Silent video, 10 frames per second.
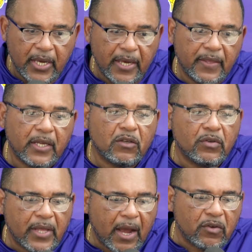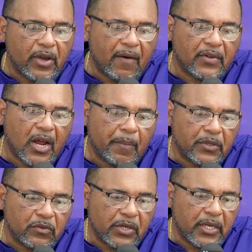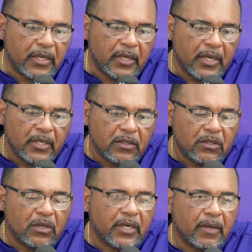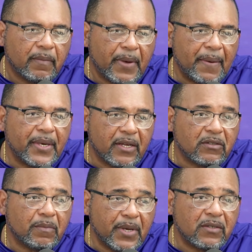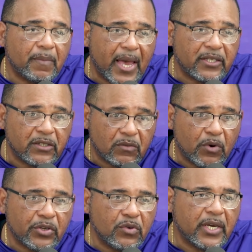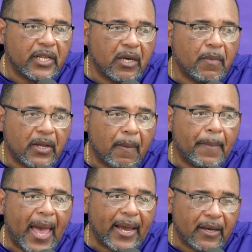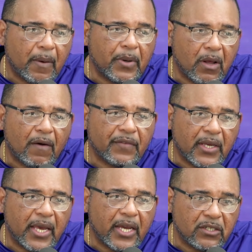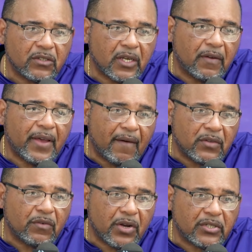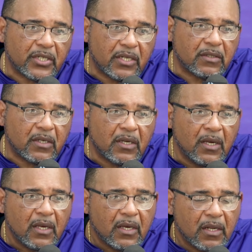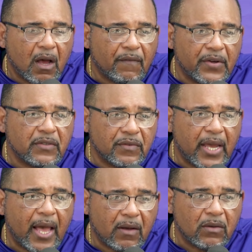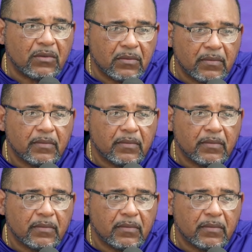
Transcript: and then now you have an opportunity to maybe get some mismatches where you get him on a back coming off the edge instead of having to rush against an offensive tackle.